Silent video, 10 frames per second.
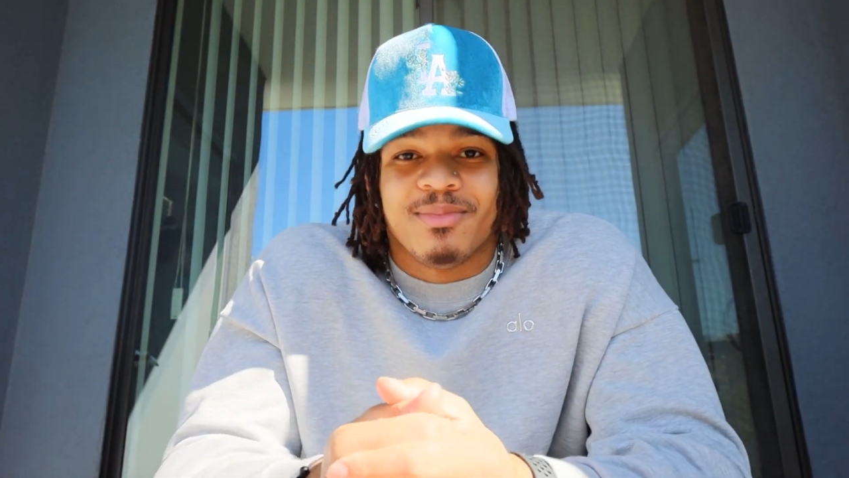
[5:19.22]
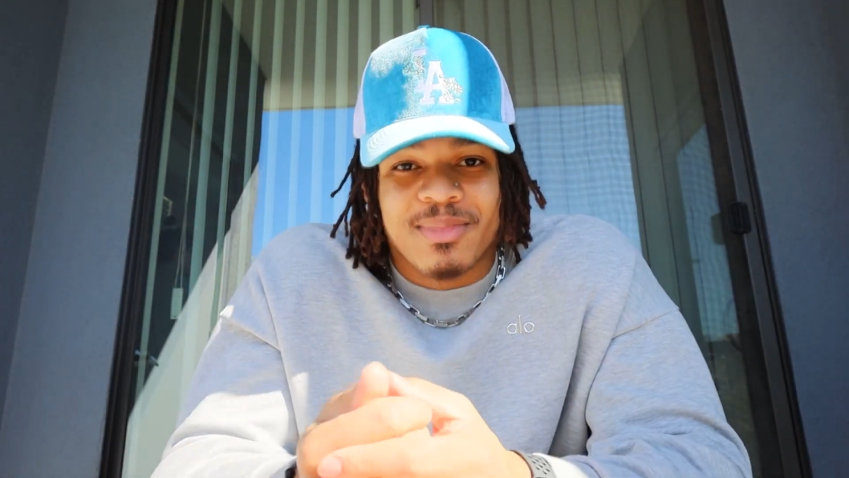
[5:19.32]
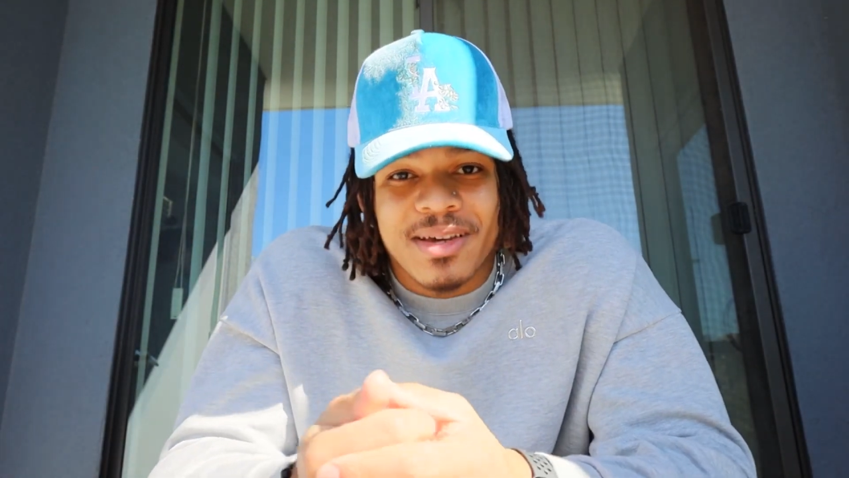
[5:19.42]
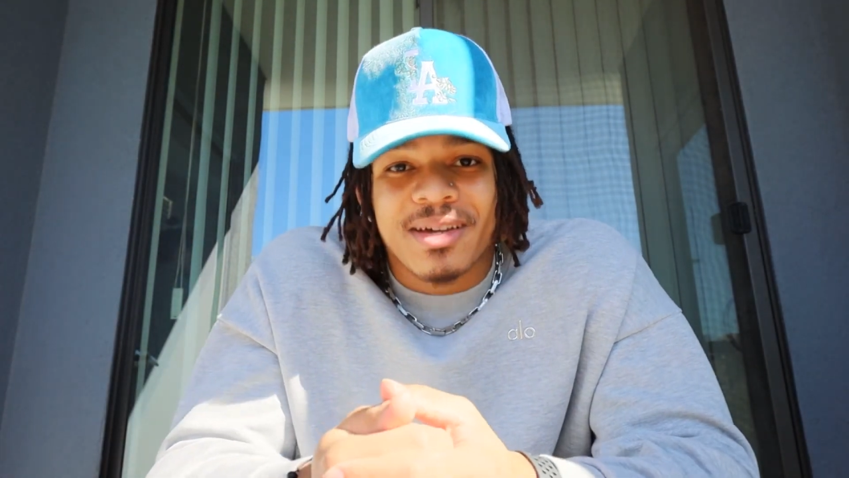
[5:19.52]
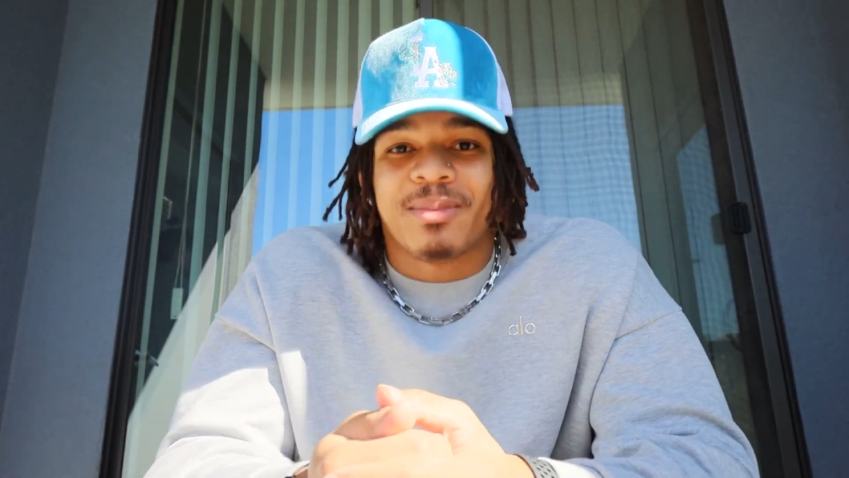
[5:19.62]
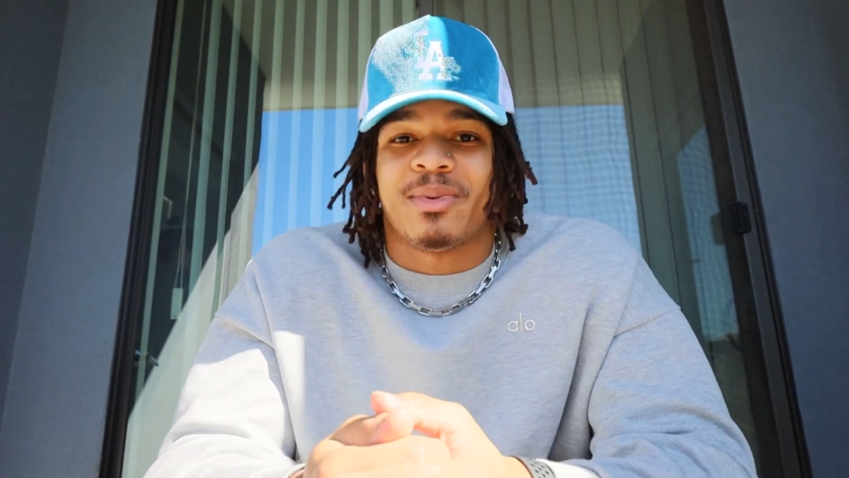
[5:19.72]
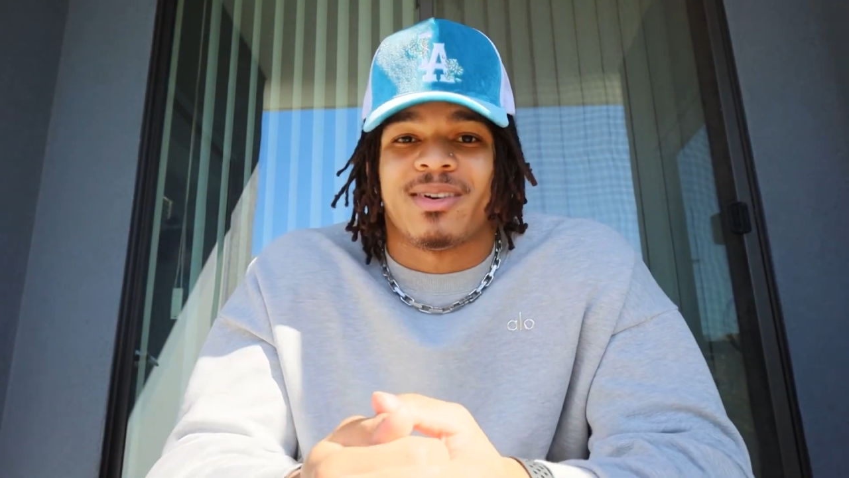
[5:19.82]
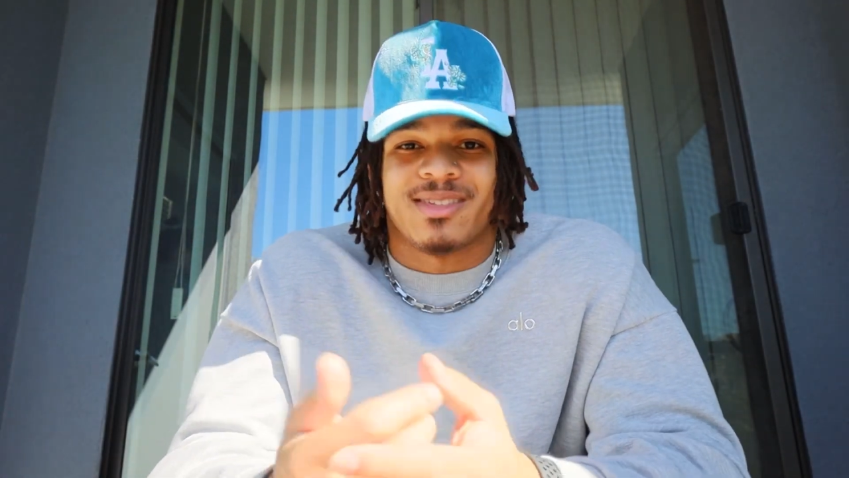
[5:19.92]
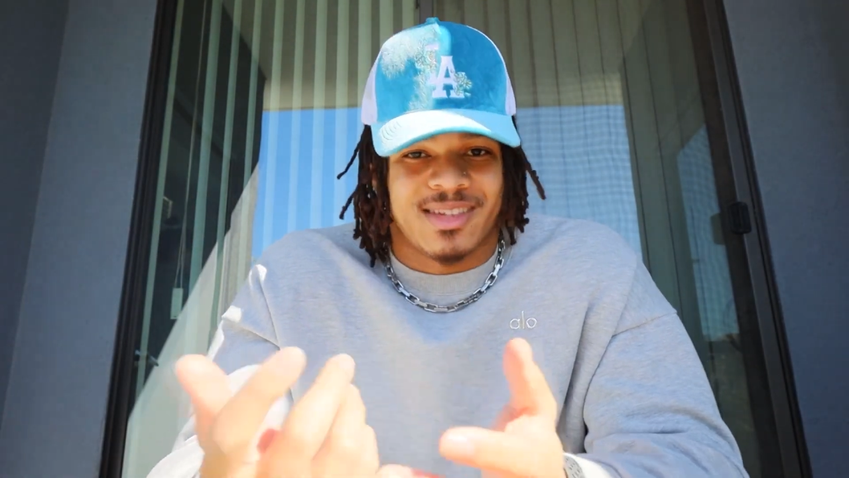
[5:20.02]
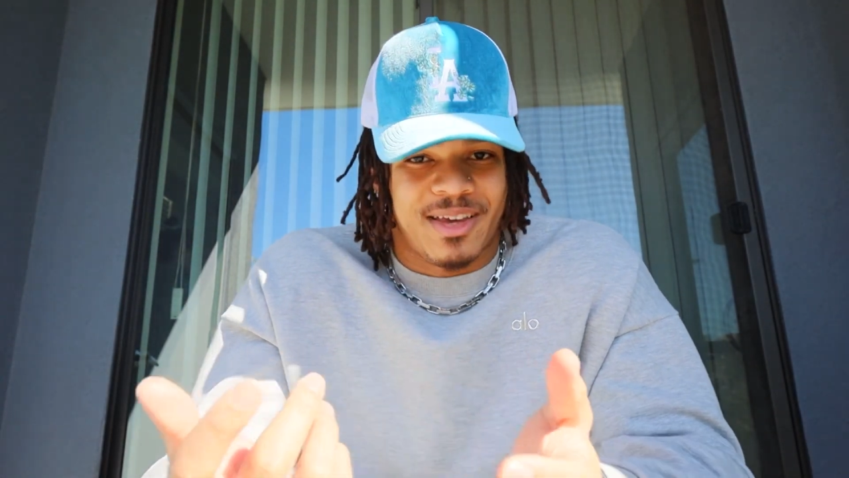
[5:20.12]
be a good
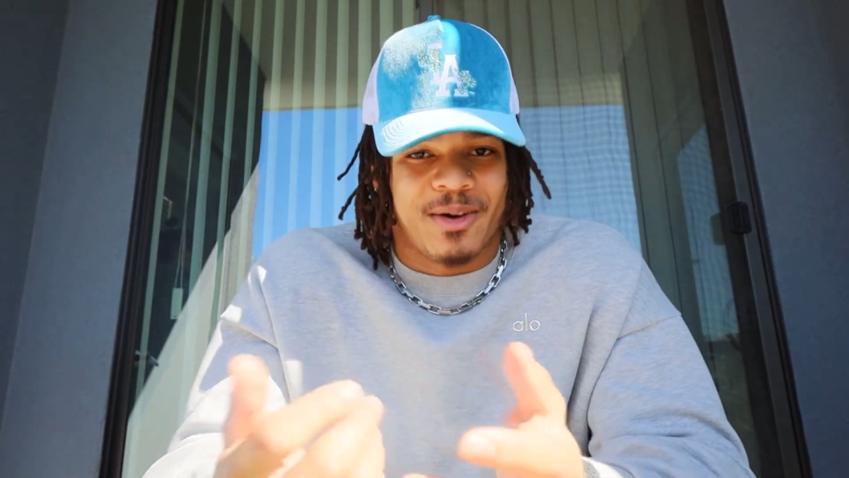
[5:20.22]
person to